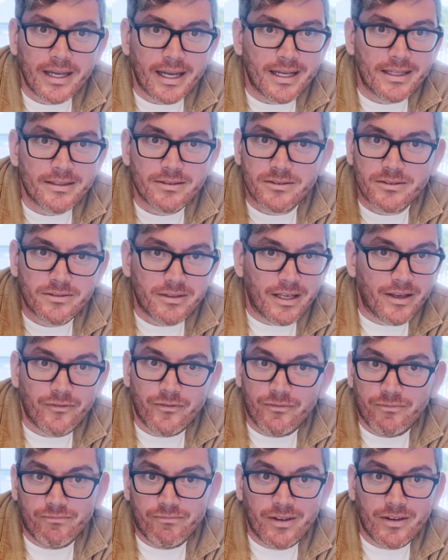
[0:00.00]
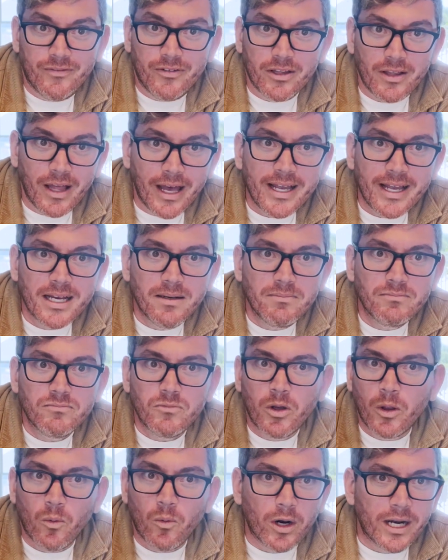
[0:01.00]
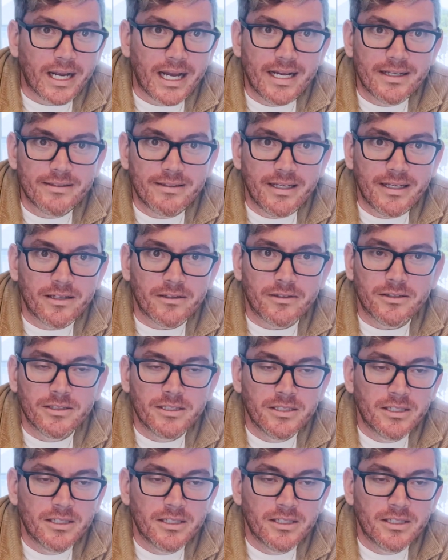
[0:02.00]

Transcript: And if, if you like them, we work out a deal.